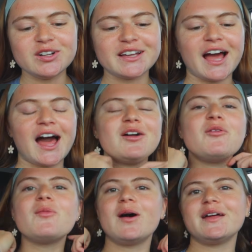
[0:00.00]
Like, I
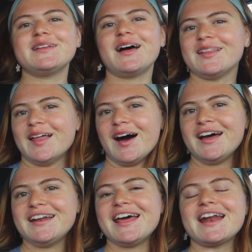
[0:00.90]
don't want a
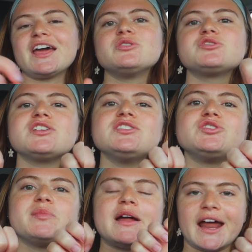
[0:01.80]
lot, and I usually
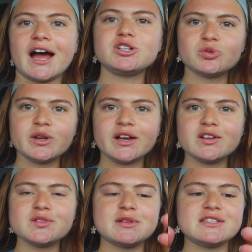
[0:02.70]
do my natural
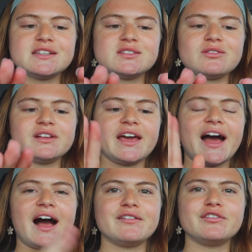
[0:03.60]
nails, but since only
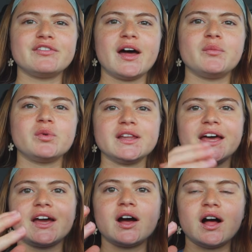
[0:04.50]
half of them were
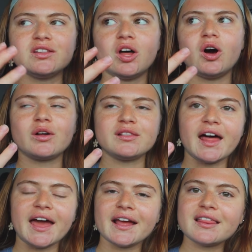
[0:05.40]
like a long
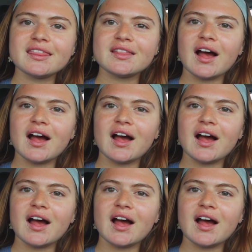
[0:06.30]
length,